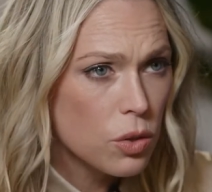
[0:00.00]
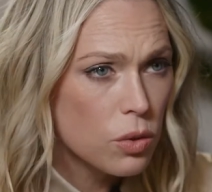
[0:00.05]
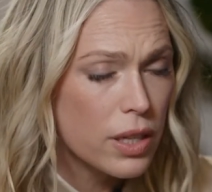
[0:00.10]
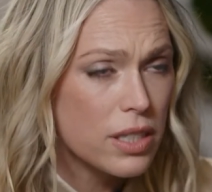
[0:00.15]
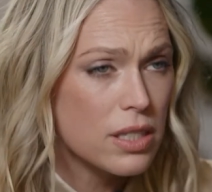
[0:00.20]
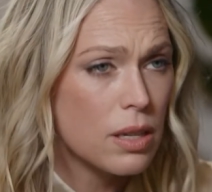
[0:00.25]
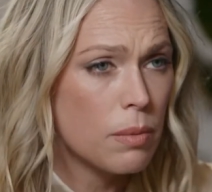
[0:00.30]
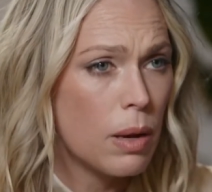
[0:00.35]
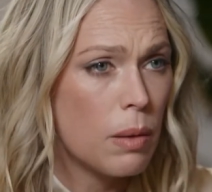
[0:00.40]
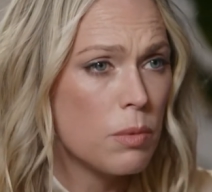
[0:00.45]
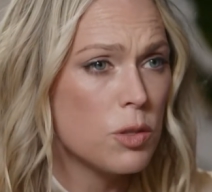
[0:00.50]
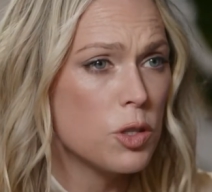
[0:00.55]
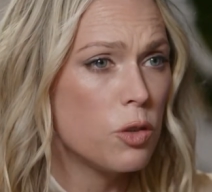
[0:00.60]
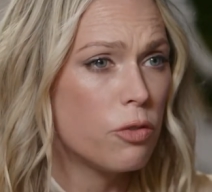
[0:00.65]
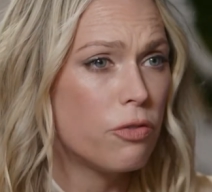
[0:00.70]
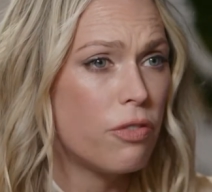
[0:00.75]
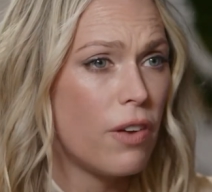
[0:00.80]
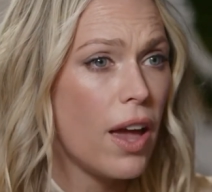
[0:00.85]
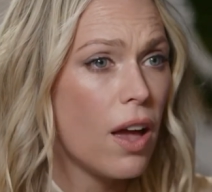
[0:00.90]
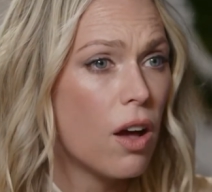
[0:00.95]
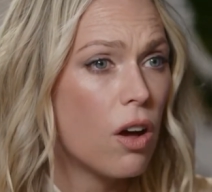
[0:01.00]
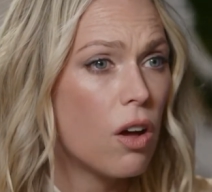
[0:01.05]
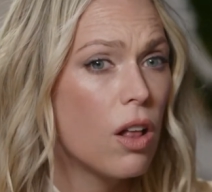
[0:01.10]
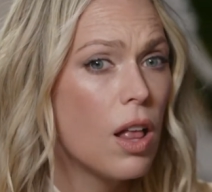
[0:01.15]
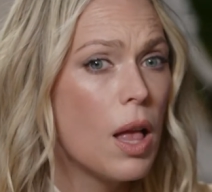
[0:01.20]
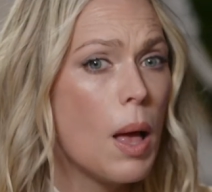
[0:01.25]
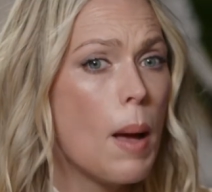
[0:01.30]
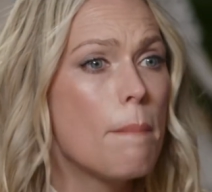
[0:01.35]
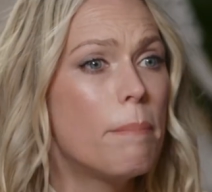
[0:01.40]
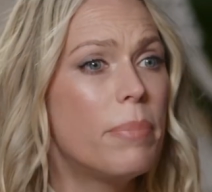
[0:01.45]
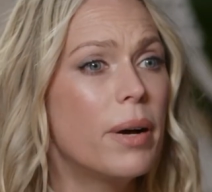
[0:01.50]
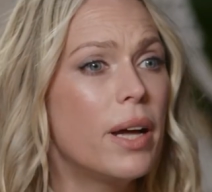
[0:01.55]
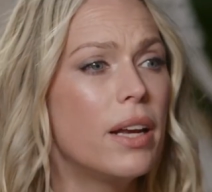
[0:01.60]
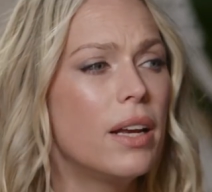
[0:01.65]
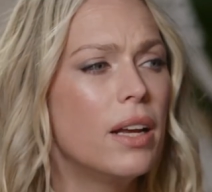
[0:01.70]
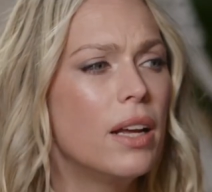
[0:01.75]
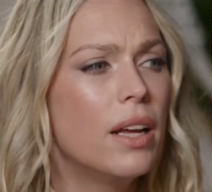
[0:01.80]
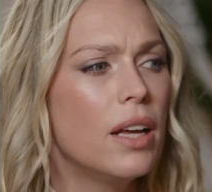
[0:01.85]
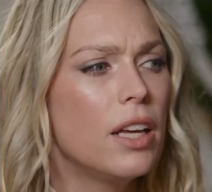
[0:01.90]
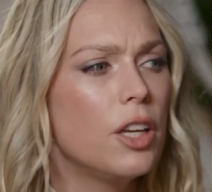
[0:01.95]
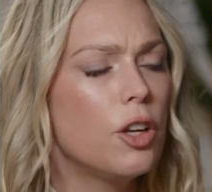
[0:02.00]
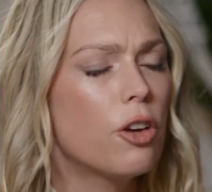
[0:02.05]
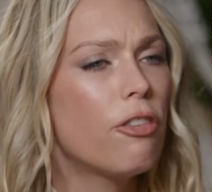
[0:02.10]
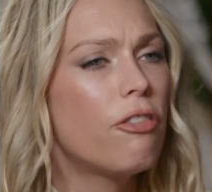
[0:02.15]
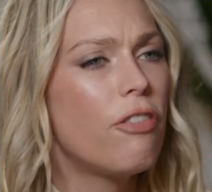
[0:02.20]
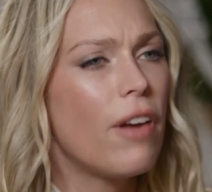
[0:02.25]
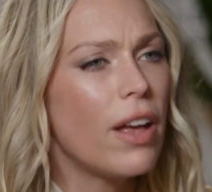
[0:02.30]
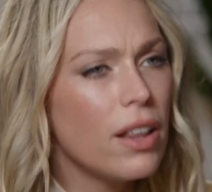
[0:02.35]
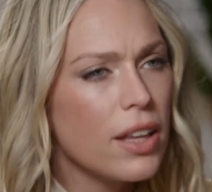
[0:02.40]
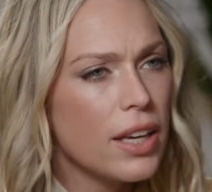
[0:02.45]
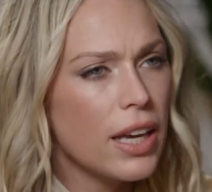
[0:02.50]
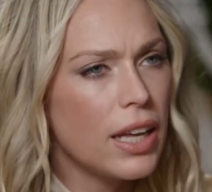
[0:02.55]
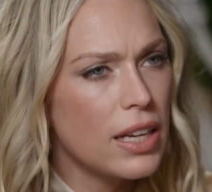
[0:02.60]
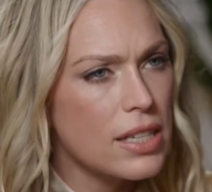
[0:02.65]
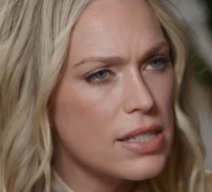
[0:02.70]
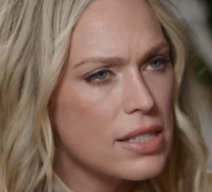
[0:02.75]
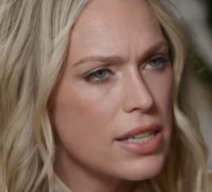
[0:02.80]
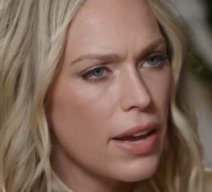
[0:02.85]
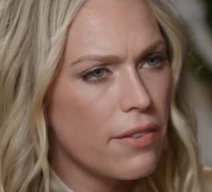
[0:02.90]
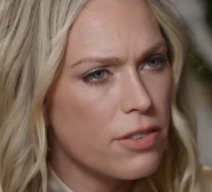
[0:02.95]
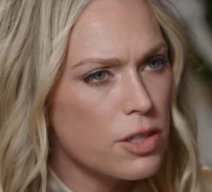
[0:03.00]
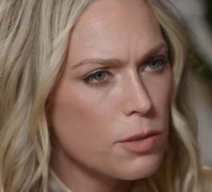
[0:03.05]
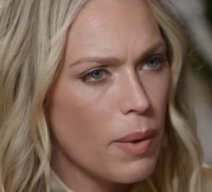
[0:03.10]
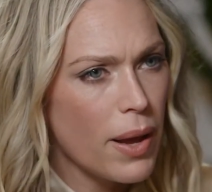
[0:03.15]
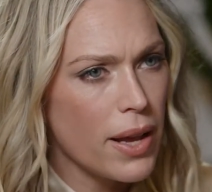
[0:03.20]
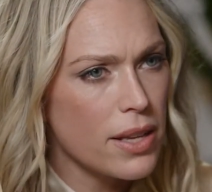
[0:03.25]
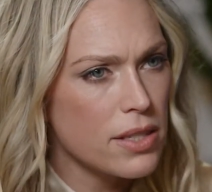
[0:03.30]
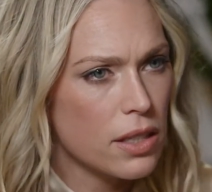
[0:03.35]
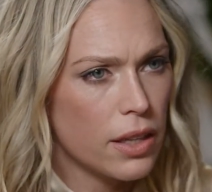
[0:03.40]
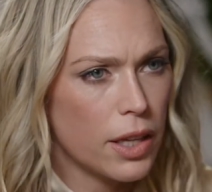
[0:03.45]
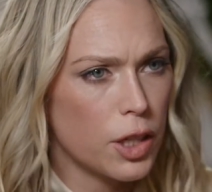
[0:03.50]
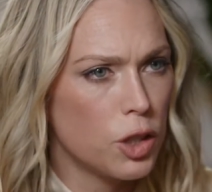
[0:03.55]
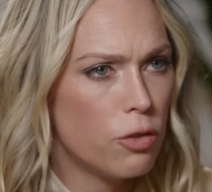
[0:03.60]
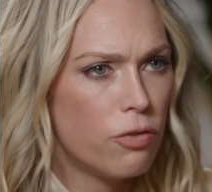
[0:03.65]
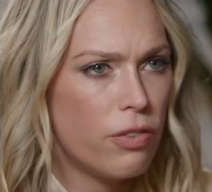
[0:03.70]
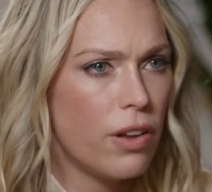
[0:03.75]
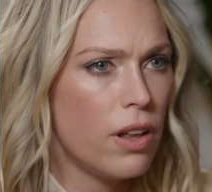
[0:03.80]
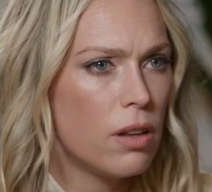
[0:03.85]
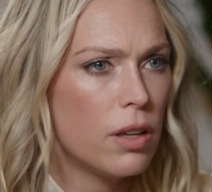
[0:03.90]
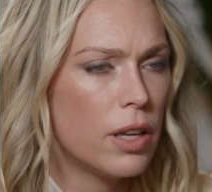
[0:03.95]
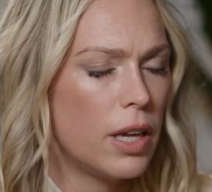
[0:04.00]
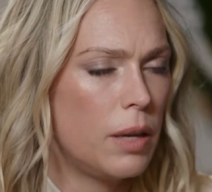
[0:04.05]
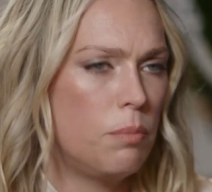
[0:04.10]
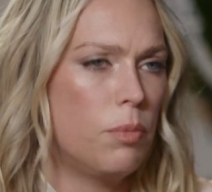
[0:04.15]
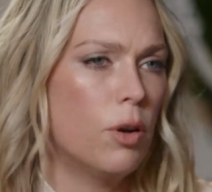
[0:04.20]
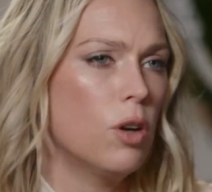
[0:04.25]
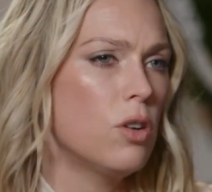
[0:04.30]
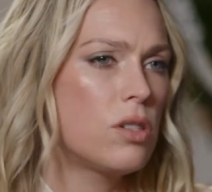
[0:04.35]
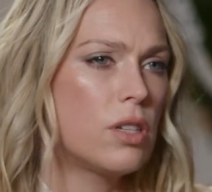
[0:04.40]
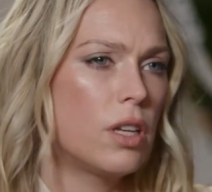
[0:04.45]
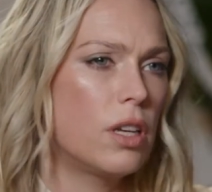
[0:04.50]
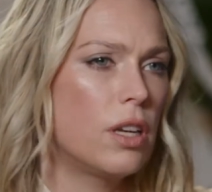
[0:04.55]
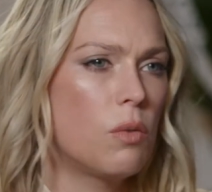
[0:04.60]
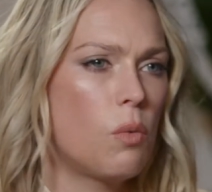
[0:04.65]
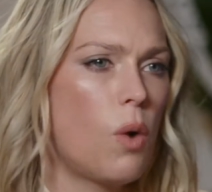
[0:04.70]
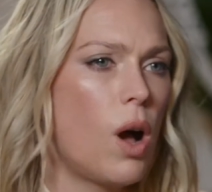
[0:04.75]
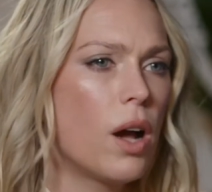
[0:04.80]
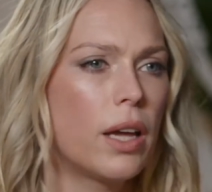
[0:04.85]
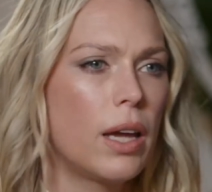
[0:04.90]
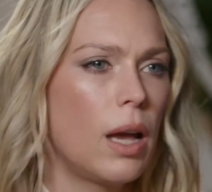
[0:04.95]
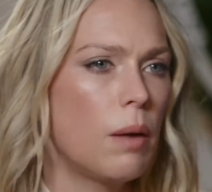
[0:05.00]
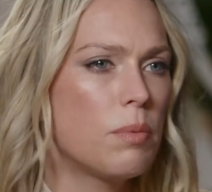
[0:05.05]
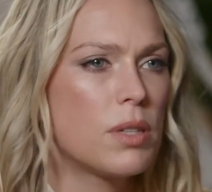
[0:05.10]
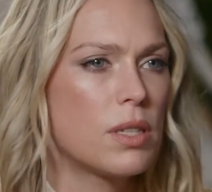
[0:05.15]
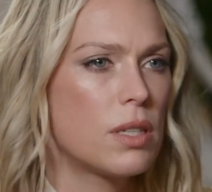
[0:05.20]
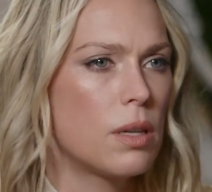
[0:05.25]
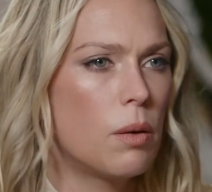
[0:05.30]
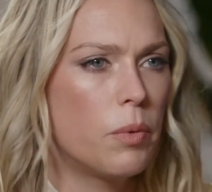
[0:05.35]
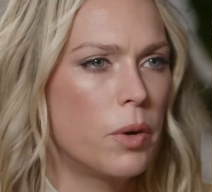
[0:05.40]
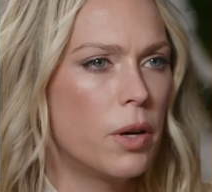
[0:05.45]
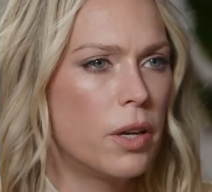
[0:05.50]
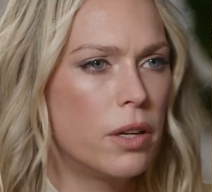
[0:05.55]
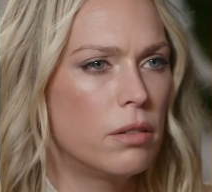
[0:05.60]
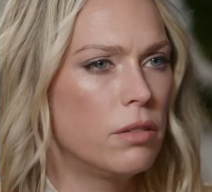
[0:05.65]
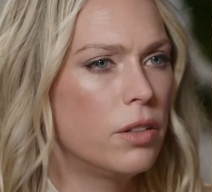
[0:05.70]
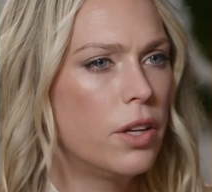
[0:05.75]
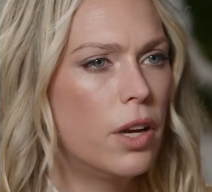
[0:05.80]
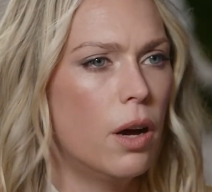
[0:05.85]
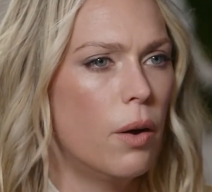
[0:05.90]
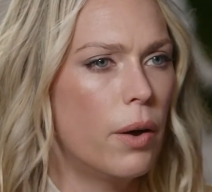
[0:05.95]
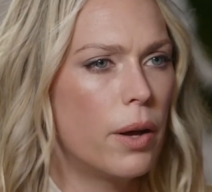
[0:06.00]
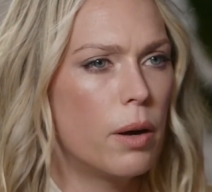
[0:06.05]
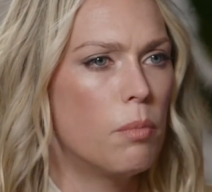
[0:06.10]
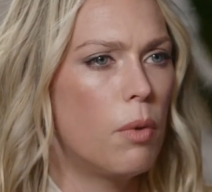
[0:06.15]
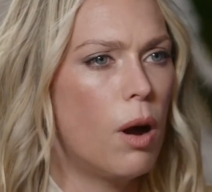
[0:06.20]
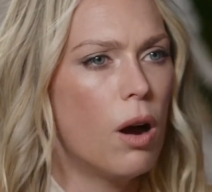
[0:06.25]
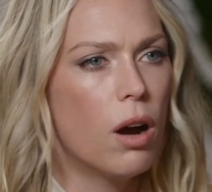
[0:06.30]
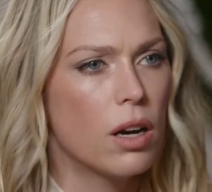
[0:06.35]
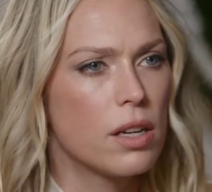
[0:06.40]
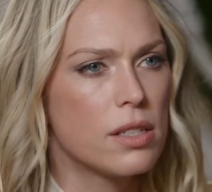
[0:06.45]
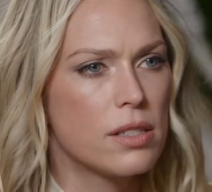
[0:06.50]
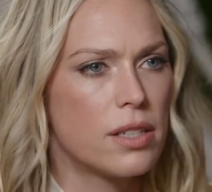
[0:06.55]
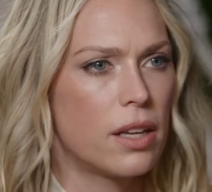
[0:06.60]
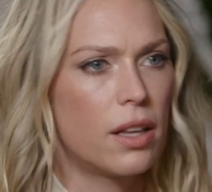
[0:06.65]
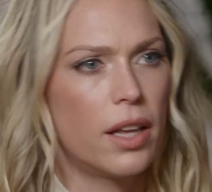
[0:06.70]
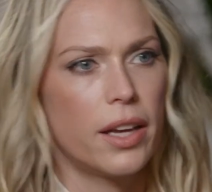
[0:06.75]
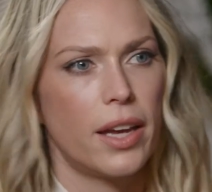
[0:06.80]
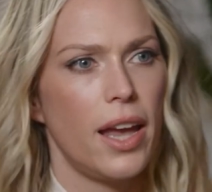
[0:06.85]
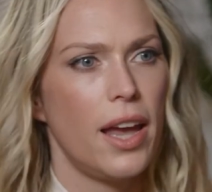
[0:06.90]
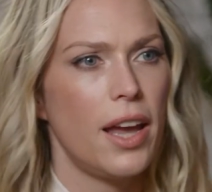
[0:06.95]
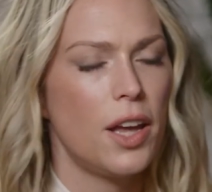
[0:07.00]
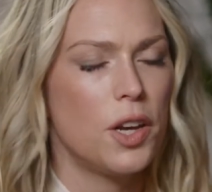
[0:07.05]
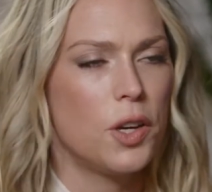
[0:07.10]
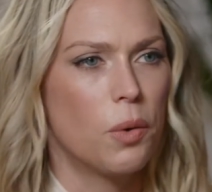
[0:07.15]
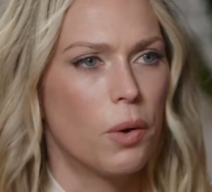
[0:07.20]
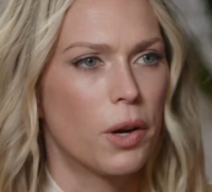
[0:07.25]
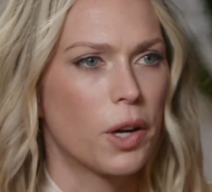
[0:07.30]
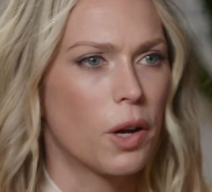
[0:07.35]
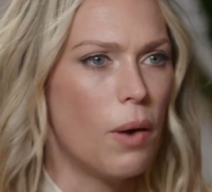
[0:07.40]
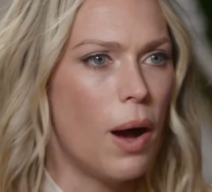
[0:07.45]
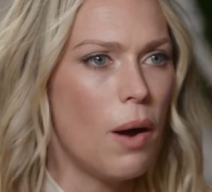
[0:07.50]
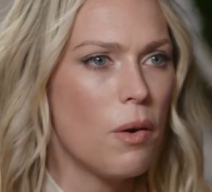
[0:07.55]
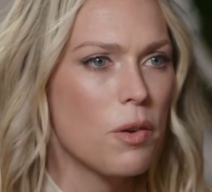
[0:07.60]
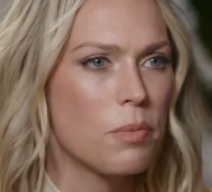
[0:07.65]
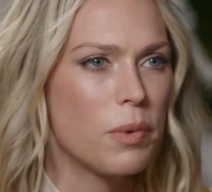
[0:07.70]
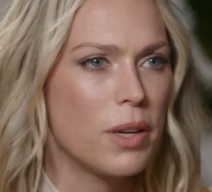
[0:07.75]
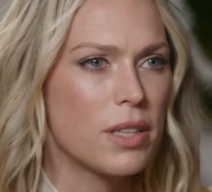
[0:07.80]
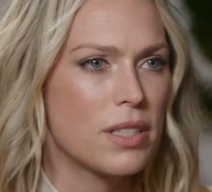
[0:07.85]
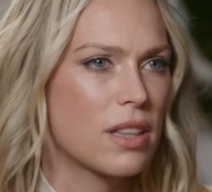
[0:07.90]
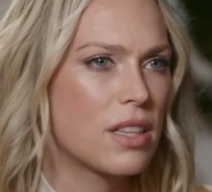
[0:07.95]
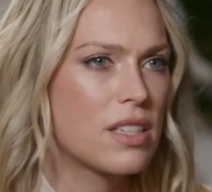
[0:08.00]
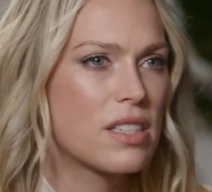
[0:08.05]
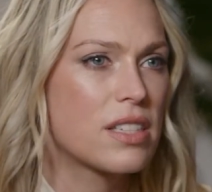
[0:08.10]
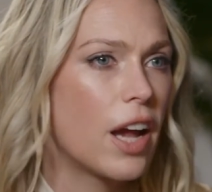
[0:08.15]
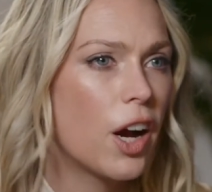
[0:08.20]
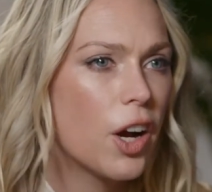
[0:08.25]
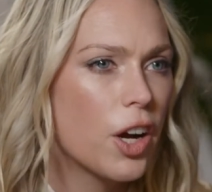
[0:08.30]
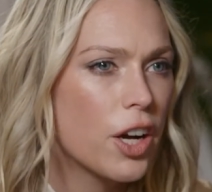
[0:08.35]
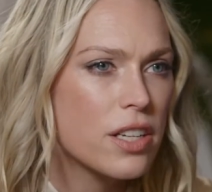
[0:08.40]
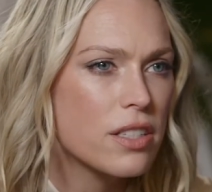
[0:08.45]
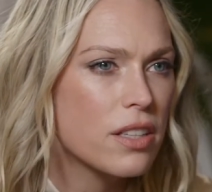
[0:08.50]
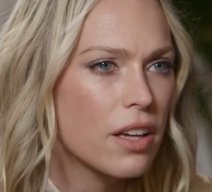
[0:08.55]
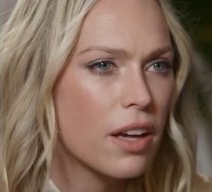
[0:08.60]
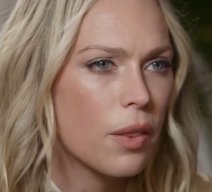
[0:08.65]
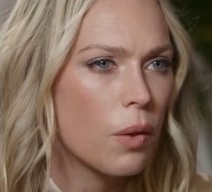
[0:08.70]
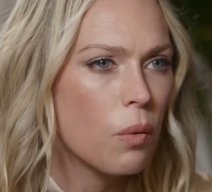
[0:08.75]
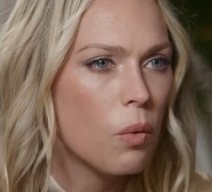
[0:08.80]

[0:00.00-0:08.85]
Like sometimes you fail, but you're failing in a safe space, and like you fail in person. Walking up to someone, at a bar and saying like, hey, do you want to go out with me is like the scariest thing in the